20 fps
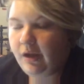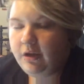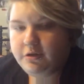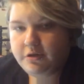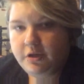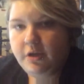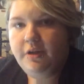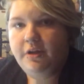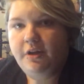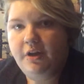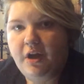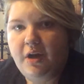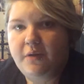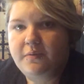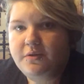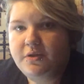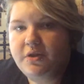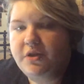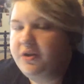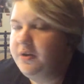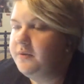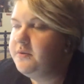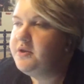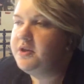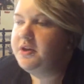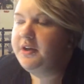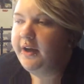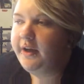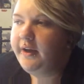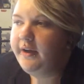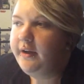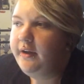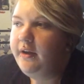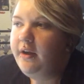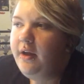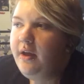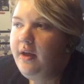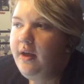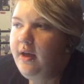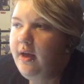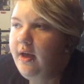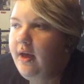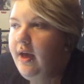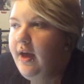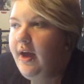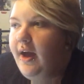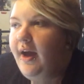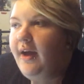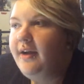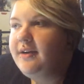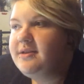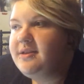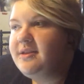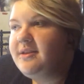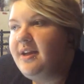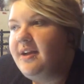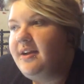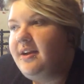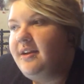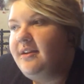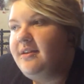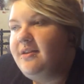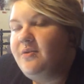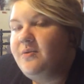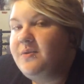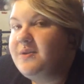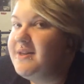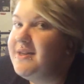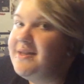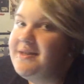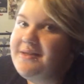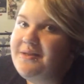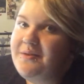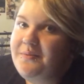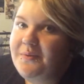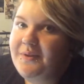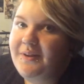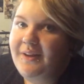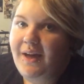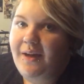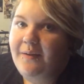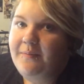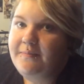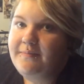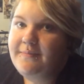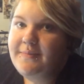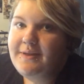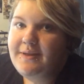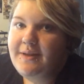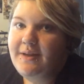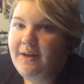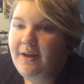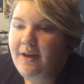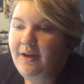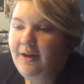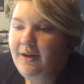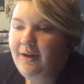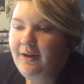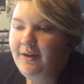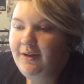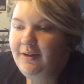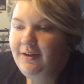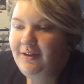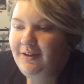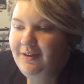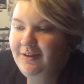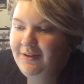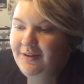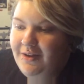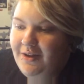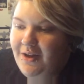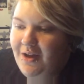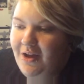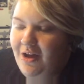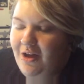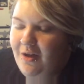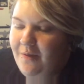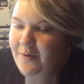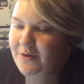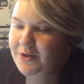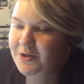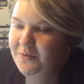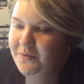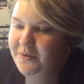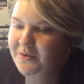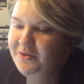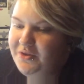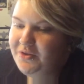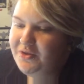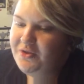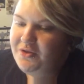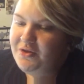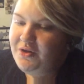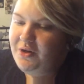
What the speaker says: So, you know, I was good, I was okay. And then there was an incident with CAMS, which I will just